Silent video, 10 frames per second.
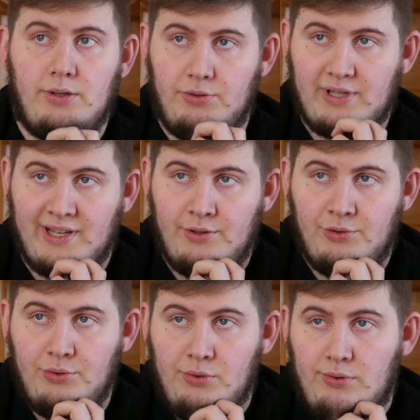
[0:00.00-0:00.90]
you can
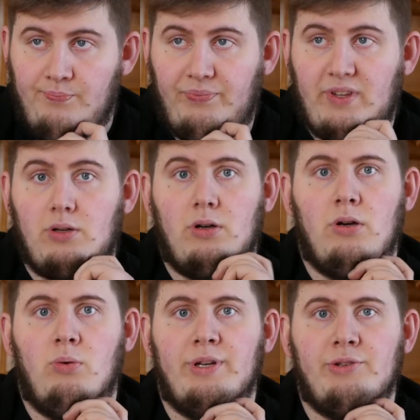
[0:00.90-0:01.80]
do
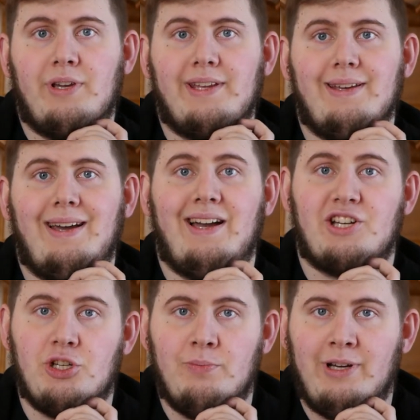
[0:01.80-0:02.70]
when you get
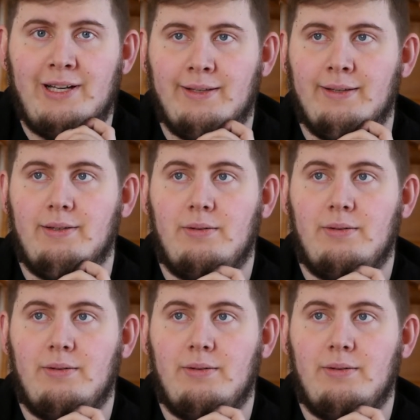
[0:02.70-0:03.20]
action ban,